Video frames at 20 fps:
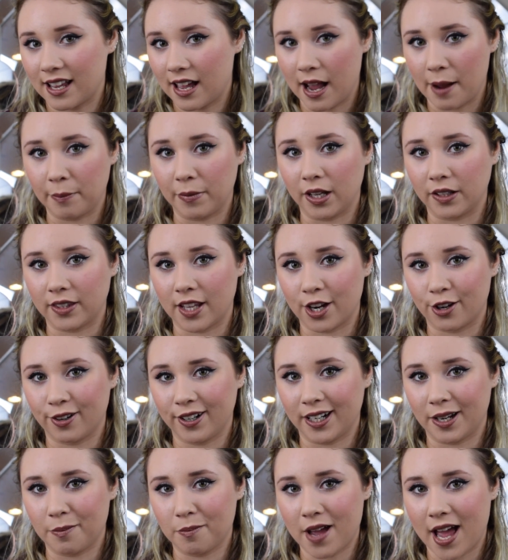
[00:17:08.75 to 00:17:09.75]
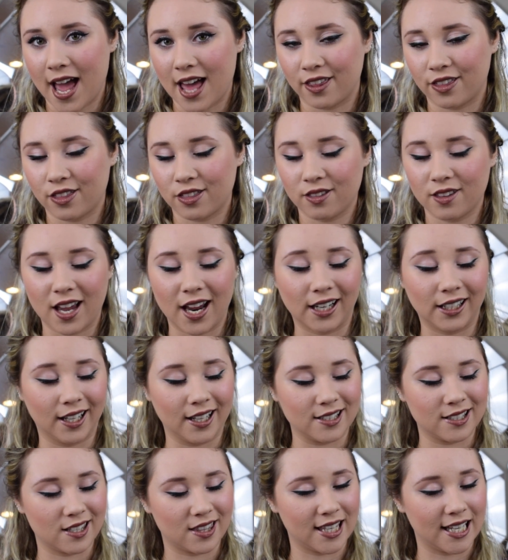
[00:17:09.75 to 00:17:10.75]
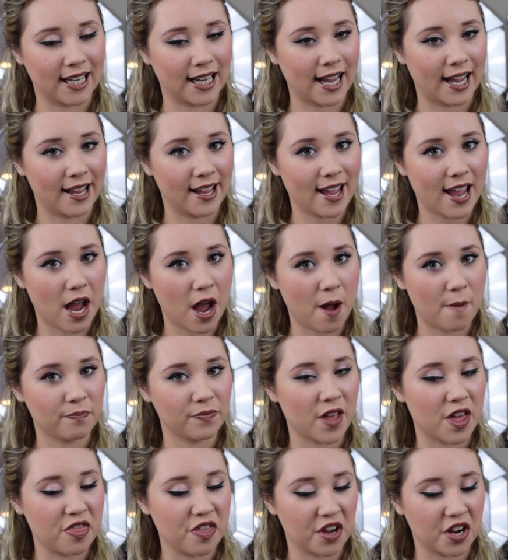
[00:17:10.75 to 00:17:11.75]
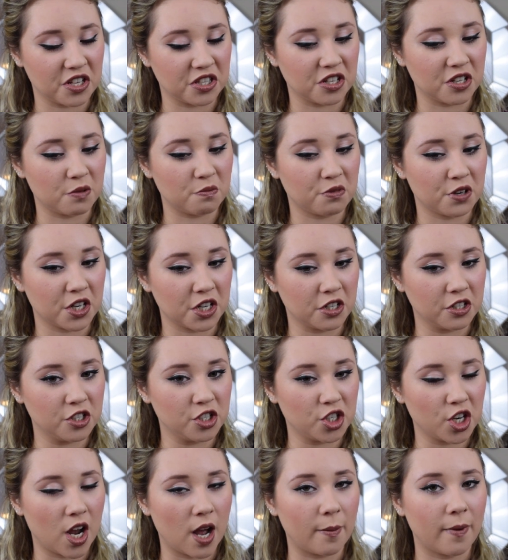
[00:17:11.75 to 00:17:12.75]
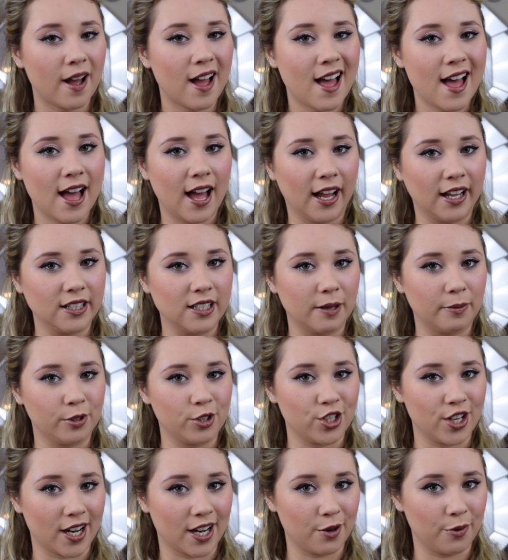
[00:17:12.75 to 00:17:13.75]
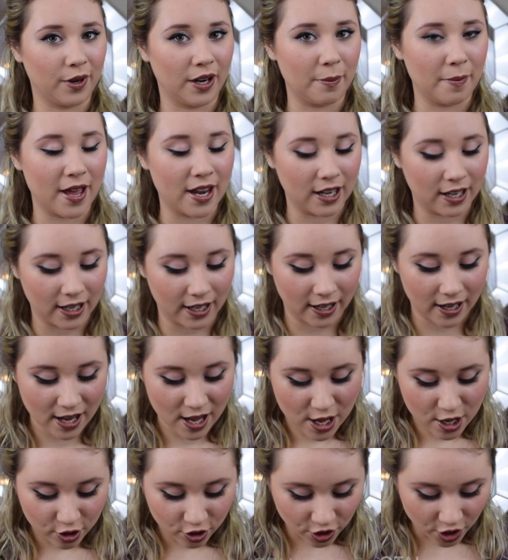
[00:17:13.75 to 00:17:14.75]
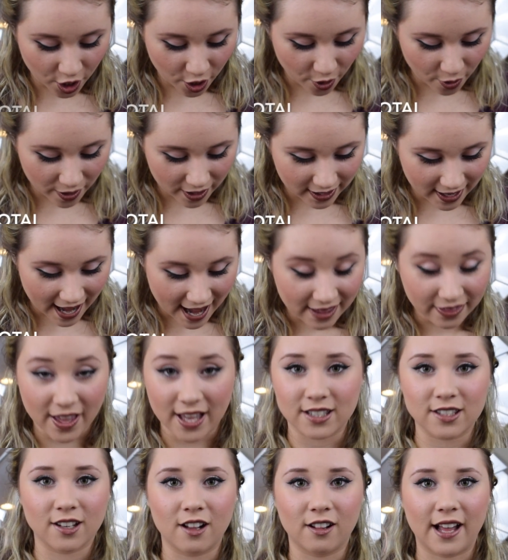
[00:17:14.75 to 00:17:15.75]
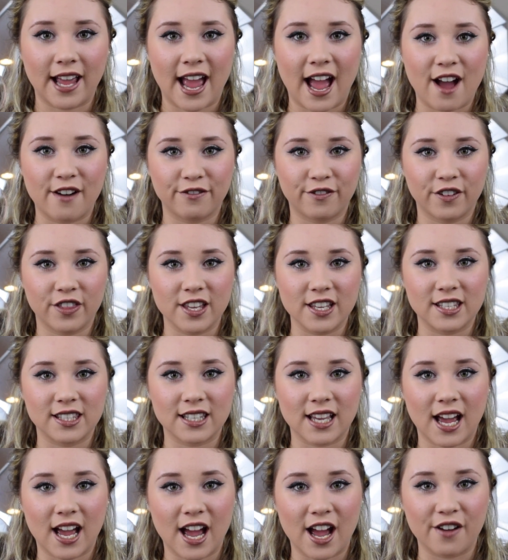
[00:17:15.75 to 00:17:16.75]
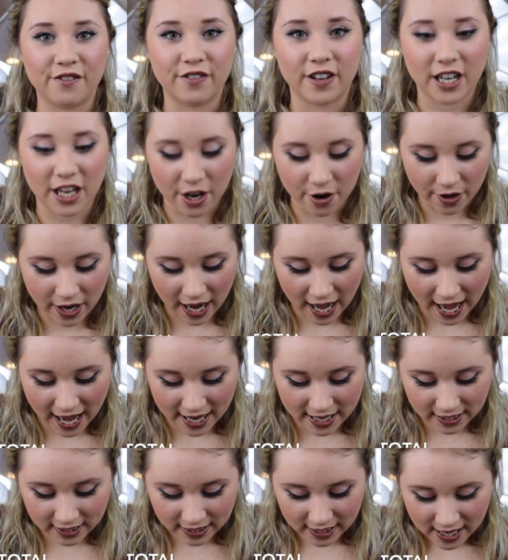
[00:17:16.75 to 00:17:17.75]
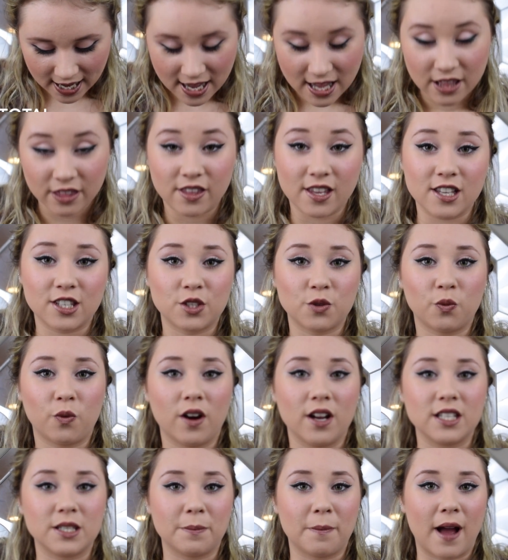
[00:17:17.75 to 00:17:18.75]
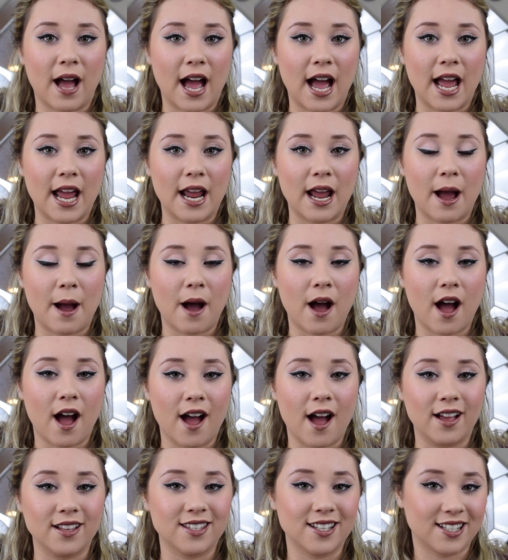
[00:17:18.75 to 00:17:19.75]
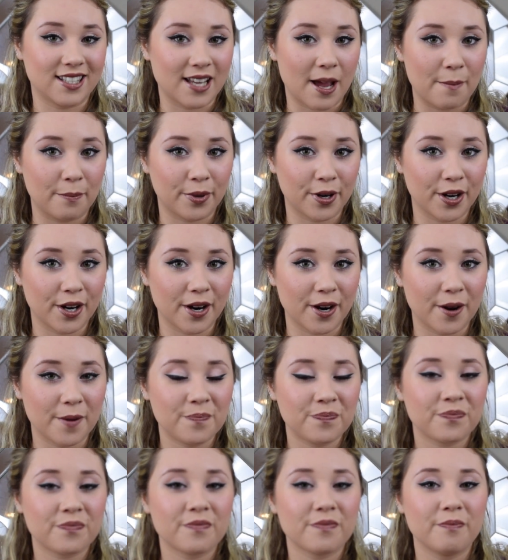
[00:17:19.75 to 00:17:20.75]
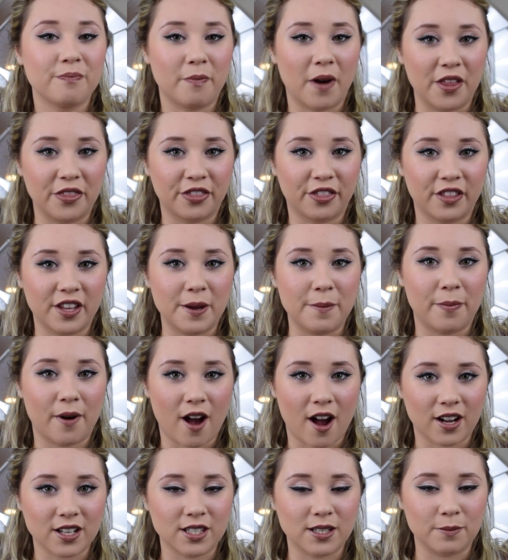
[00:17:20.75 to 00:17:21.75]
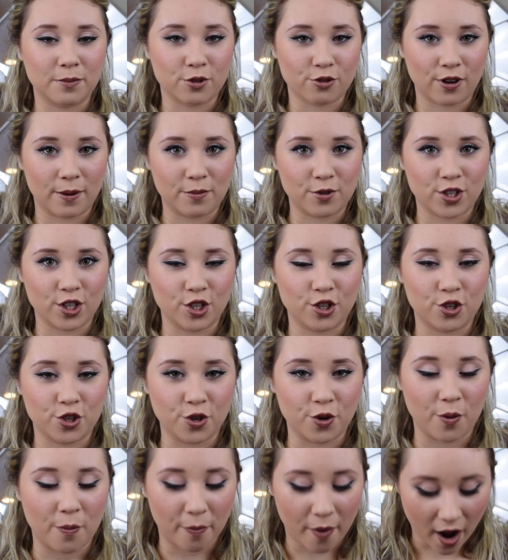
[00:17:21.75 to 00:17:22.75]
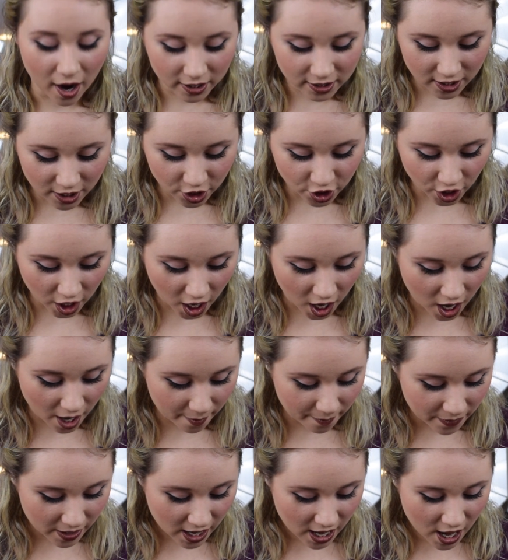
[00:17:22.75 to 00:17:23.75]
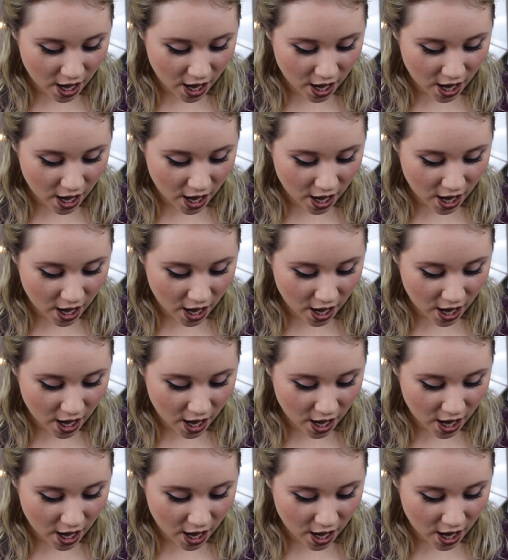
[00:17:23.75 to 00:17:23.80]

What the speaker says: I'm not that great at math. I'd like to think I am. I think I did a pretty good job. I'll double check it when I'm editing. So yeah, that's all I have for this video, guys. This was my December monthly box subscription to BoxyCharm.